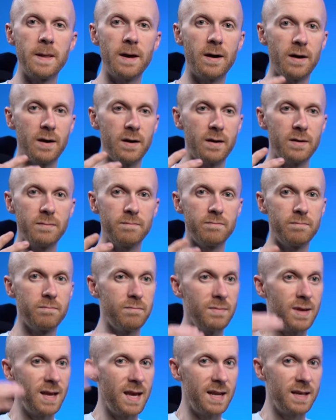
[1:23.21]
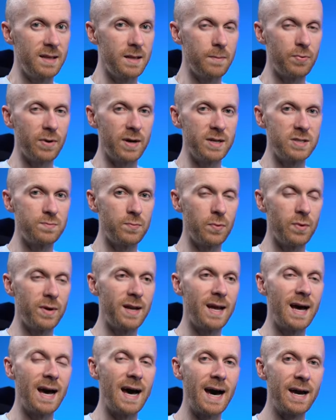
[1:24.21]
are hitting the price
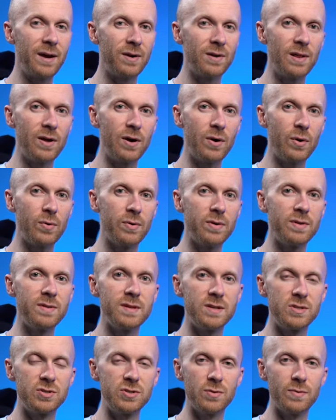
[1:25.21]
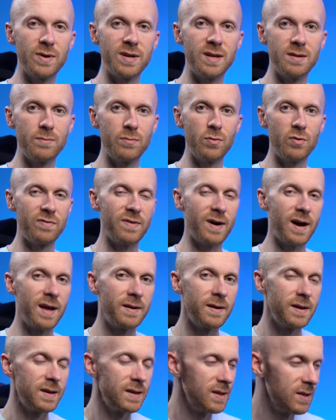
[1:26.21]
point high or low that you're ready to move
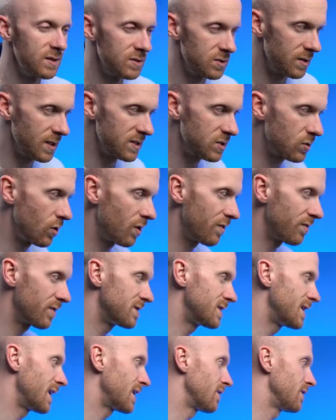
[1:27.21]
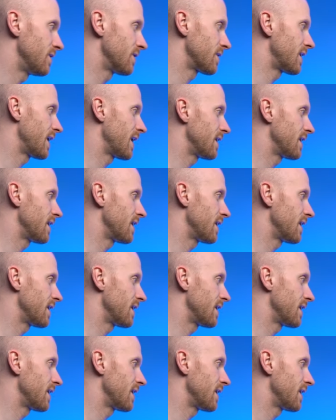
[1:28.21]
on. So let's go over and take a look